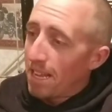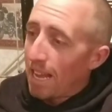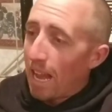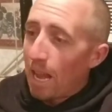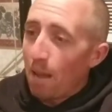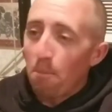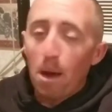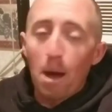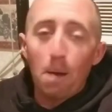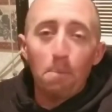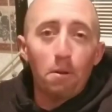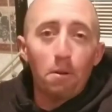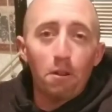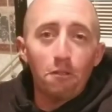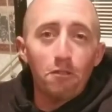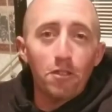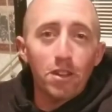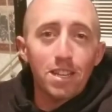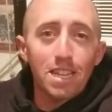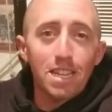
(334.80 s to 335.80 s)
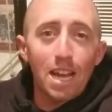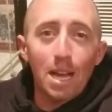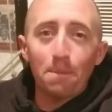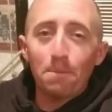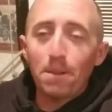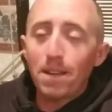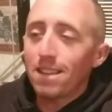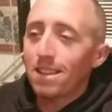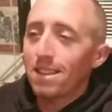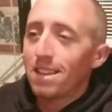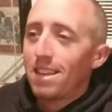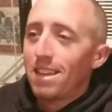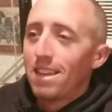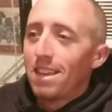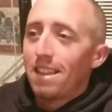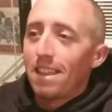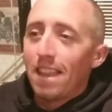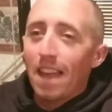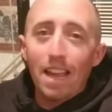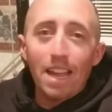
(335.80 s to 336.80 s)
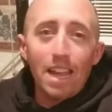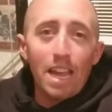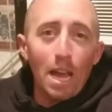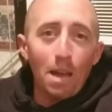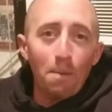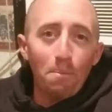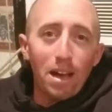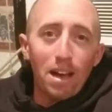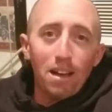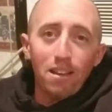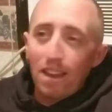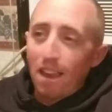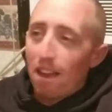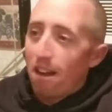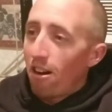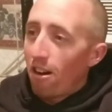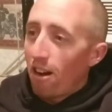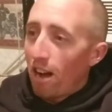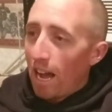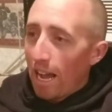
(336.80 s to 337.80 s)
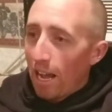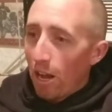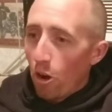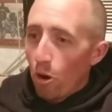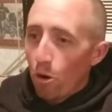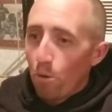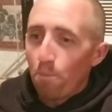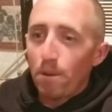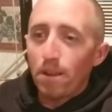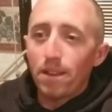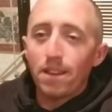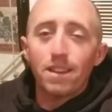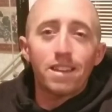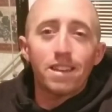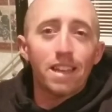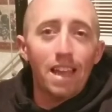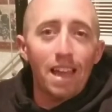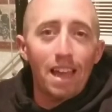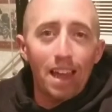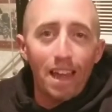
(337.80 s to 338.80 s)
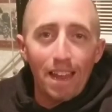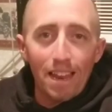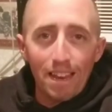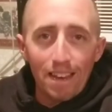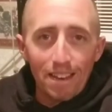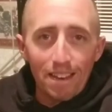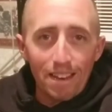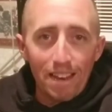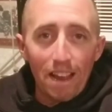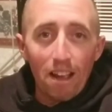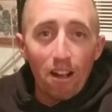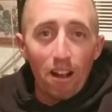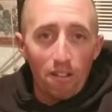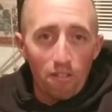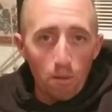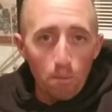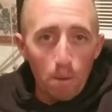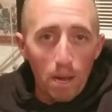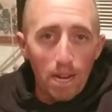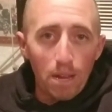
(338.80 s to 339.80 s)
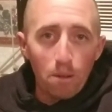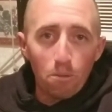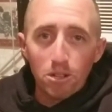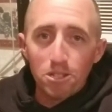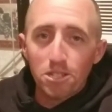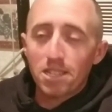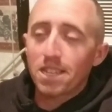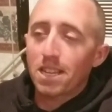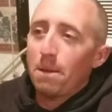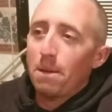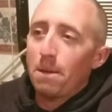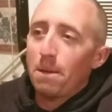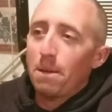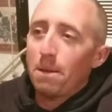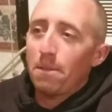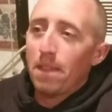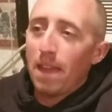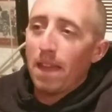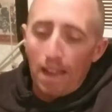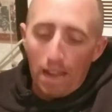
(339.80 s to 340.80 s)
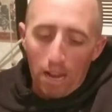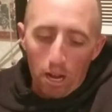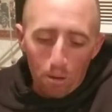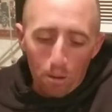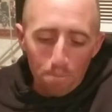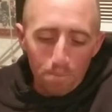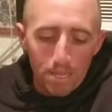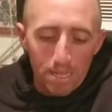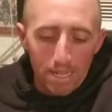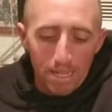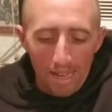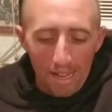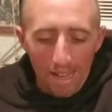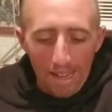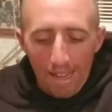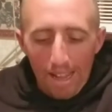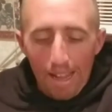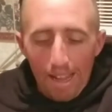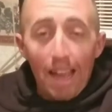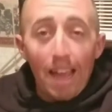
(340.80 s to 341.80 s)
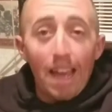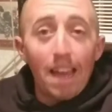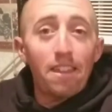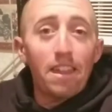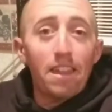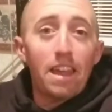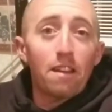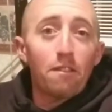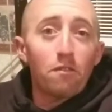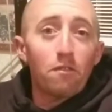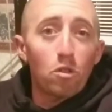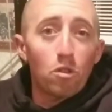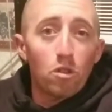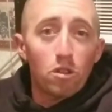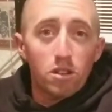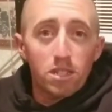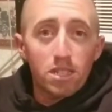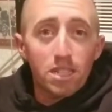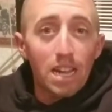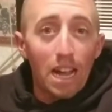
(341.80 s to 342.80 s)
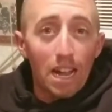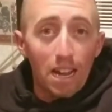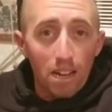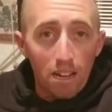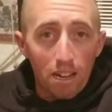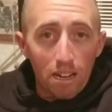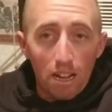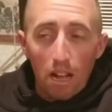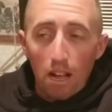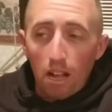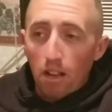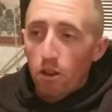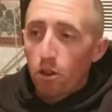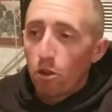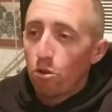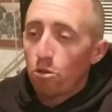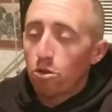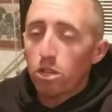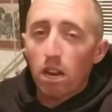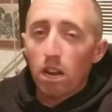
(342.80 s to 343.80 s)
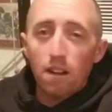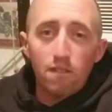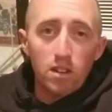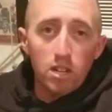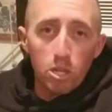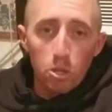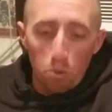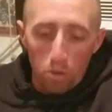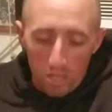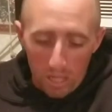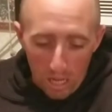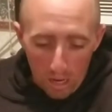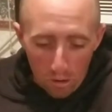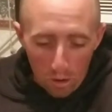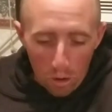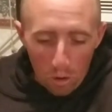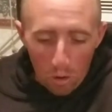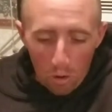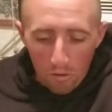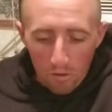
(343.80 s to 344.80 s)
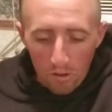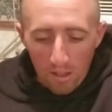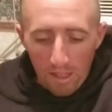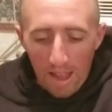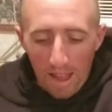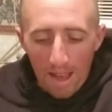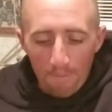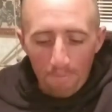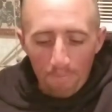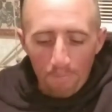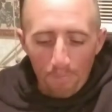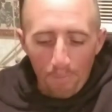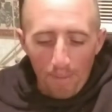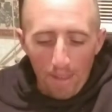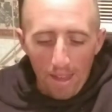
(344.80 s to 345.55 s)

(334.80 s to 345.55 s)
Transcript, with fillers: came out perfect timing. That came out. Now I opened and now everybody wants to come up. That helps and then of course got uh, news coverage which I'll go over that